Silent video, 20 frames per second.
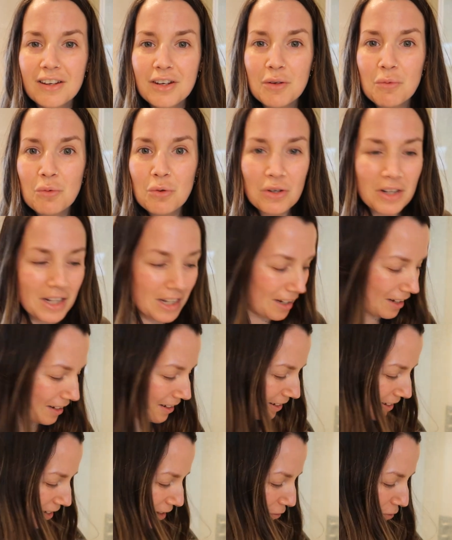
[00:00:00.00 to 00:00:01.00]
Good
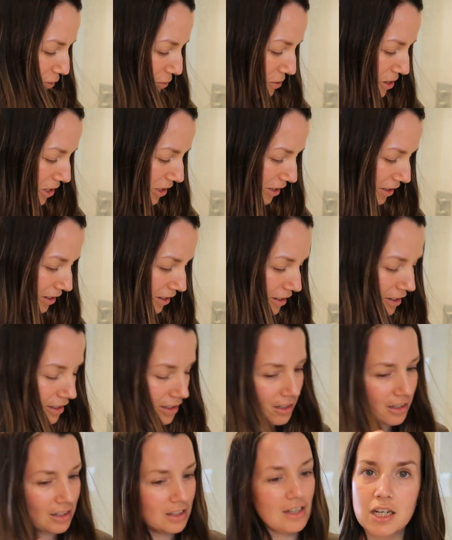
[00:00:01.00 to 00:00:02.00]
morning, everyone.
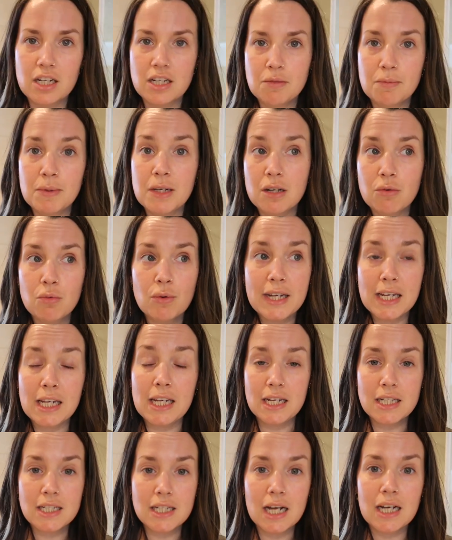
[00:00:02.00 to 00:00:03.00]
It's been a
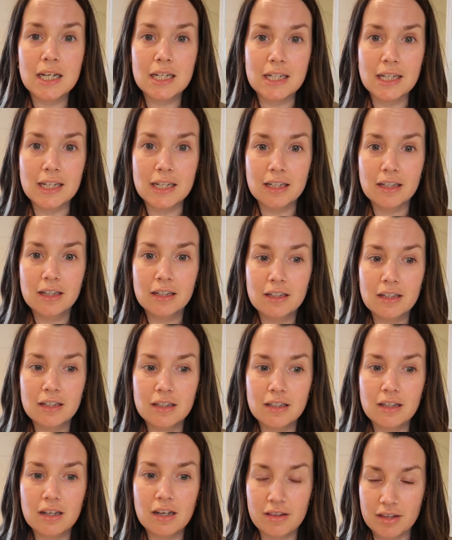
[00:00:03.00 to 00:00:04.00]
week exactly,
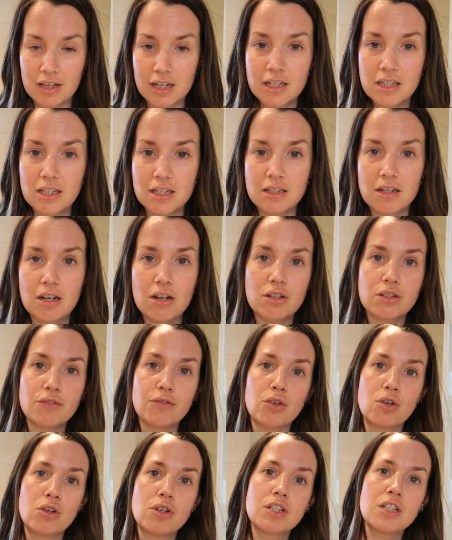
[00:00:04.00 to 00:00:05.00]
I think, since I
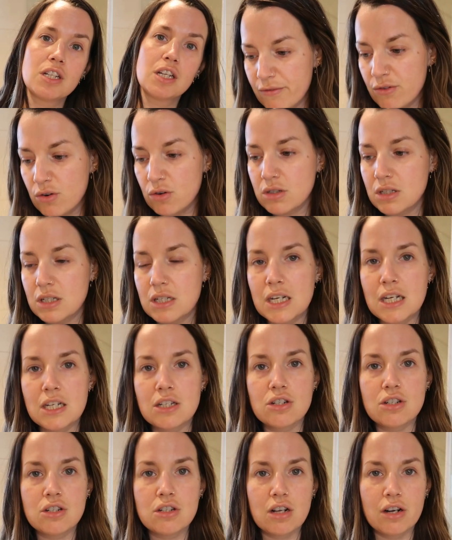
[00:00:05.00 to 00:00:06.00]
last vlogged. I vlogged today
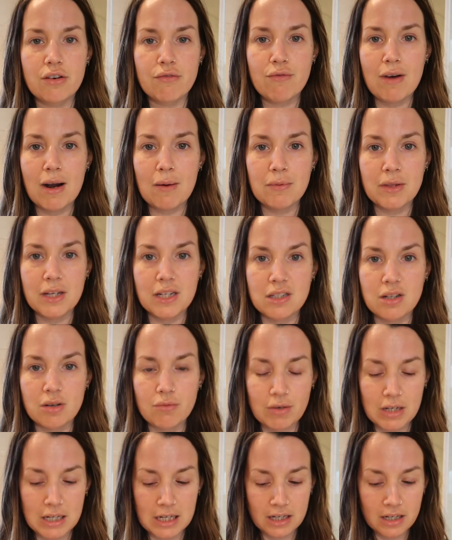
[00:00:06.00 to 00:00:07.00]
to just kind of wrap things
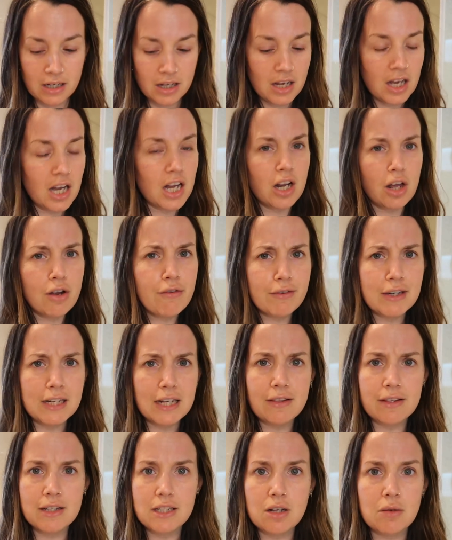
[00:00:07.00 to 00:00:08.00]
up, really, and hopefully
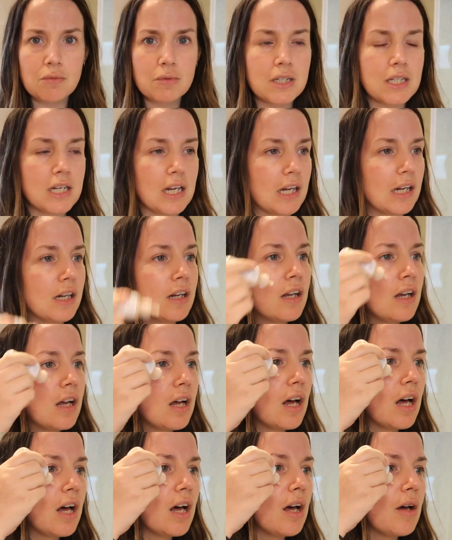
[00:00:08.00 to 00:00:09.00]
get this up today.
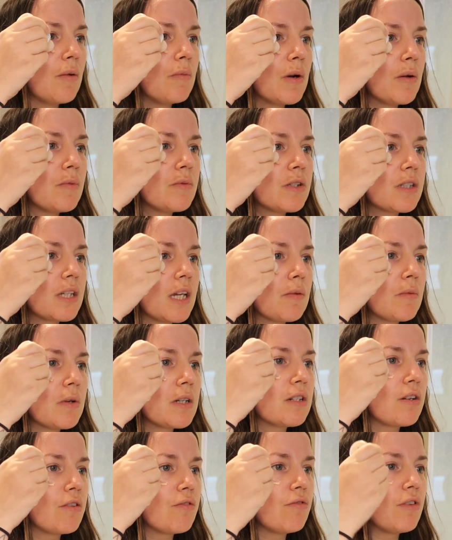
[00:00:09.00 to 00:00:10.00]
I'm just getting
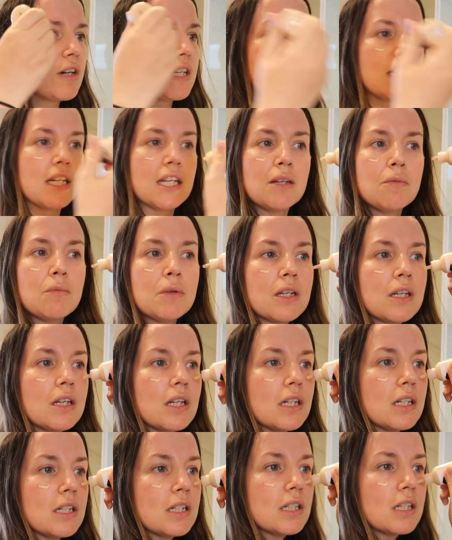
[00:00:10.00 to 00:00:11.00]
myself ready
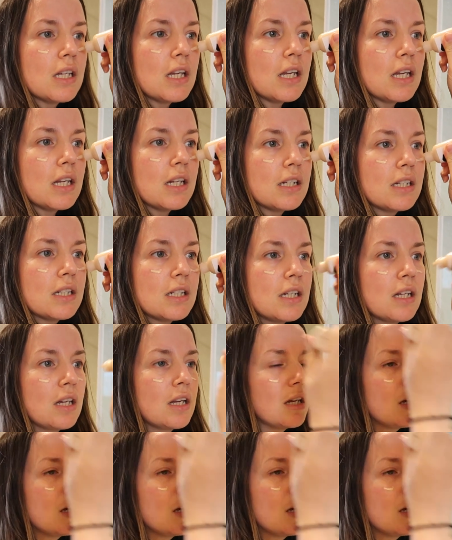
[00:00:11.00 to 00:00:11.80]
because it